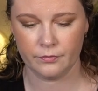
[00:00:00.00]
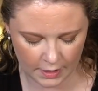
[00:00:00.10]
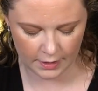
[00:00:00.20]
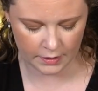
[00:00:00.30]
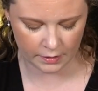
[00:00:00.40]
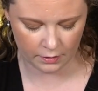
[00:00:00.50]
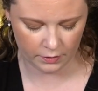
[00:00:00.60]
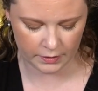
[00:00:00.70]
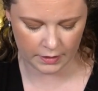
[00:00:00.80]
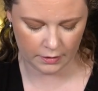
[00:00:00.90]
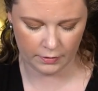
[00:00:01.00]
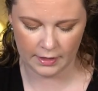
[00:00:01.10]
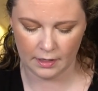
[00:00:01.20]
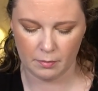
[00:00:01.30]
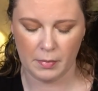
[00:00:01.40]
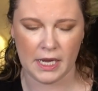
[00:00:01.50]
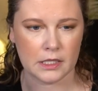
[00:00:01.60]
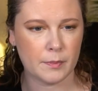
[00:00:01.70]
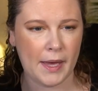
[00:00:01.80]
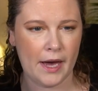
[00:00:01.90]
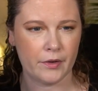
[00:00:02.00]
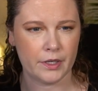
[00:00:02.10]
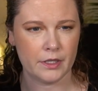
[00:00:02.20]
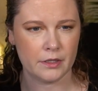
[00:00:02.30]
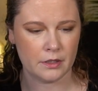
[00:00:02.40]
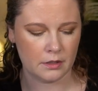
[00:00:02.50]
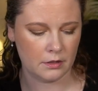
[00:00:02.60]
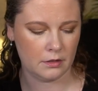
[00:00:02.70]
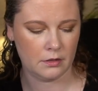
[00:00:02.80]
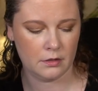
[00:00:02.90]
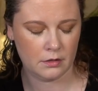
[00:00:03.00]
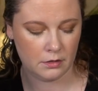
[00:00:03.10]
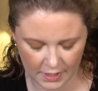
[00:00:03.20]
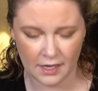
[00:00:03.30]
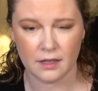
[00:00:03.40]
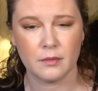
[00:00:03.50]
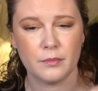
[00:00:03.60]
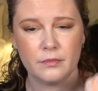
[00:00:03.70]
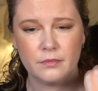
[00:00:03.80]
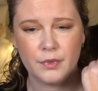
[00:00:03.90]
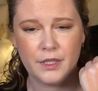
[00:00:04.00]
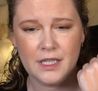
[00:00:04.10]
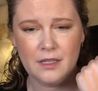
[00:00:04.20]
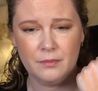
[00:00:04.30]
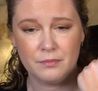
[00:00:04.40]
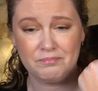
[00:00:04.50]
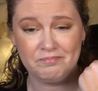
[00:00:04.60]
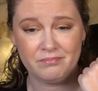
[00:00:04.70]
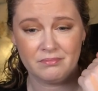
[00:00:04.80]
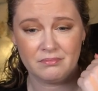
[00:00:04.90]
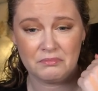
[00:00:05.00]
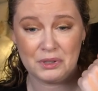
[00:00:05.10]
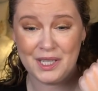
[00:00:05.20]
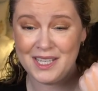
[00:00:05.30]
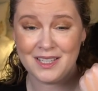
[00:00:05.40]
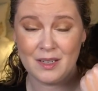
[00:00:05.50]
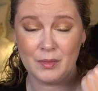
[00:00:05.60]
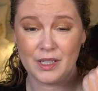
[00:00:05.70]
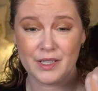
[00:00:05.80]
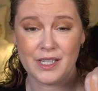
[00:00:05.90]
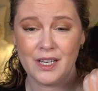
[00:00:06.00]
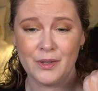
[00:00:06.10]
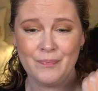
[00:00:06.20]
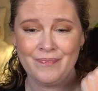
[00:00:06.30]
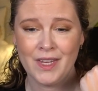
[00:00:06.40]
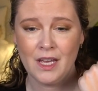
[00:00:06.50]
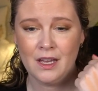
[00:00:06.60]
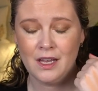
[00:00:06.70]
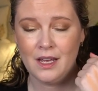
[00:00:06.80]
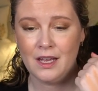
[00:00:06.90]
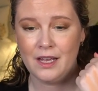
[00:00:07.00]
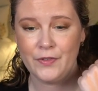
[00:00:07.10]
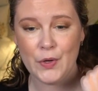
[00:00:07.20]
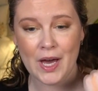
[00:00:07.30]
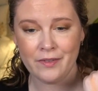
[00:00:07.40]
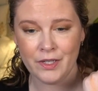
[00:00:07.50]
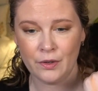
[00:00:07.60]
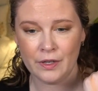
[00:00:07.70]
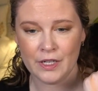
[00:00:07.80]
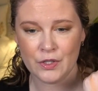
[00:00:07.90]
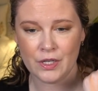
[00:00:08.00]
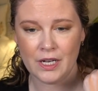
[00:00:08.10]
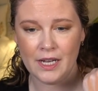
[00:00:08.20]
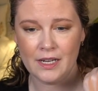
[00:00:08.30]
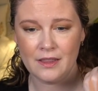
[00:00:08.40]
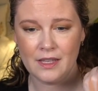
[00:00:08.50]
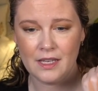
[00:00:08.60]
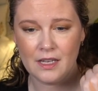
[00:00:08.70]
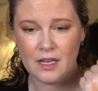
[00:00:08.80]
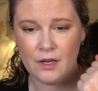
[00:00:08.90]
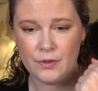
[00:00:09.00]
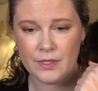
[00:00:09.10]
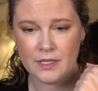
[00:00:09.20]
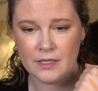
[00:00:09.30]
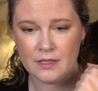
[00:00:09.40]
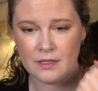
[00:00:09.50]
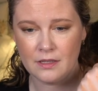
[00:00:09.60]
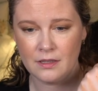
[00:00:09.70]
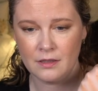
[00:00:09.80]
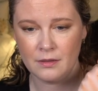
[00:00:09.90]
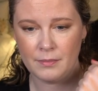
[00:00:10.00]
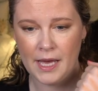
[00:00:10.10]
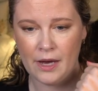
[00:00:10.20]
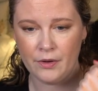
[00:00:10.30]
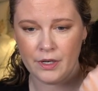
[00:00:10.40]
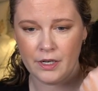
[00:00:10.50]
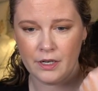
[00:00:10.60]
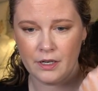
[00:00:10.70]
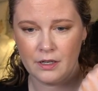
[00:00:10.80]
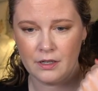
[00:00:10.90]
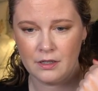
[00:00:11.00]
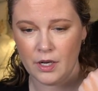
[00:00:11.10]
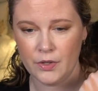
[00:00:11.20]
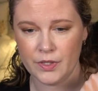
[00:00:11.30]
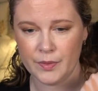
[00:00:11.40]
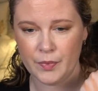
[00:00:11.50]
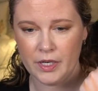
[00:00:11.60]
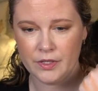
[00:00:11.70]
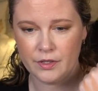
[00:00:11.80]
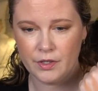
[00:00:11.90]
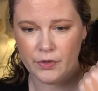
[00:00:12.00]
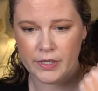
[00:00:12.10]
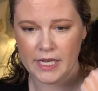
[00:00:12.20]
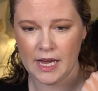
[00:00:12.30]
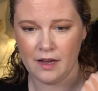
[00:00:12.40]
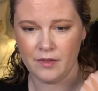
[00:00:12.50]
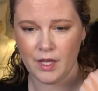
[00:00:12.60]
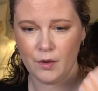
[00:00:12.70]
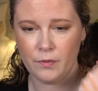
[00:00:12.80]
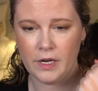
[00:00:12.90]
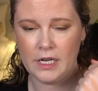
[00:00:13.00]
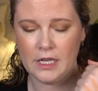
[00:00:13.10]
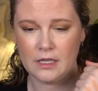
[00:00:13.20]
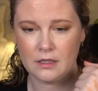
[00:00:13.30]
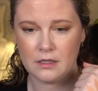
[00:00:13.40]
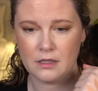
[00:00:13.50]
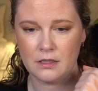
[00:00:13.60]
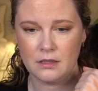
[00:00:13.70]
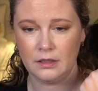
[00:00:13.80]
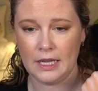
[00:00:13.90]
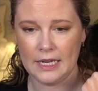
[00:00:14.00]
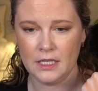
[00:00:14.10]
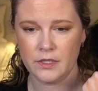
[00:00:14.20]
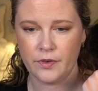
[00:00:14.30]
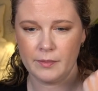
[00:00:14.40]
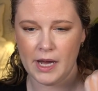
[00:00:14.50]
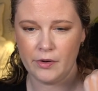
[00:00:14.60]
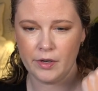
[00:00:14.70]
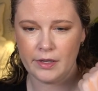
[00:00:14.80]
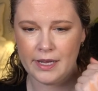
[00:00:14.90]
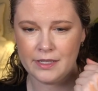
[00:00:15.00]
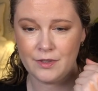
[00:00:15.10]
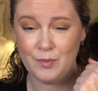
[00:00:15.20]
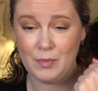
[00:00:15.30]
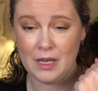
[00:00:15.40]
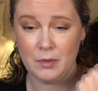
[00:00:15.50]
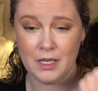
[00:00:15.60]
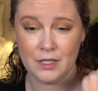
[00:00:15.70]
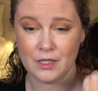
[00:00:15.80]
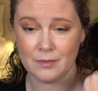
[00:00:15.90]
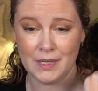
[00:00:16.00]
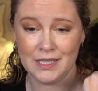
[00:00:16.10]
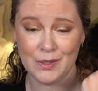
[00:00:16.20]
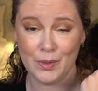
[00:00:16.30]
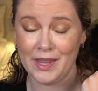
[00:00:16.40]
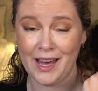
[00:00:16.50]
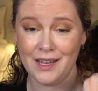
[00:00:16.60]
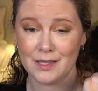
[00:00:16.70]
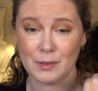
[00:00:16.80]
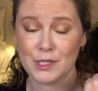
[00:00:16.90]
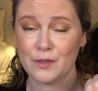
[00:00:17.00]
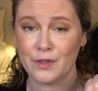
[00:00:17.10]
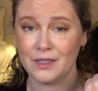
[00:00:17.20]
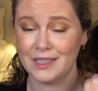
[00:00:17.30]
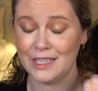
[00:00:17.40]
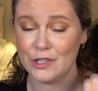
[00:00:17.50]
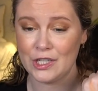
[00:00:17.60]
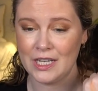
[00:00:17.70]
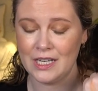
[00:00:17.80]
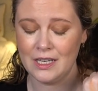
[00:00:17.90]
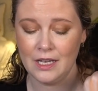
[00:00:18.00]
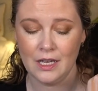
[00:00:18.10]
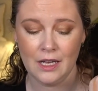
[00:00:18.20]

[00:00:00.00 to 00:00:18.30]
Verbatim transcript: And these are also, I think, baked powders. Yeah, pretty, pretty similar. So if you haven't already tried the Kosas powder, Kosas bronzer, and you already have the Radiant Light from Hourglass, you maybe can just make do with that, especially for the light shade.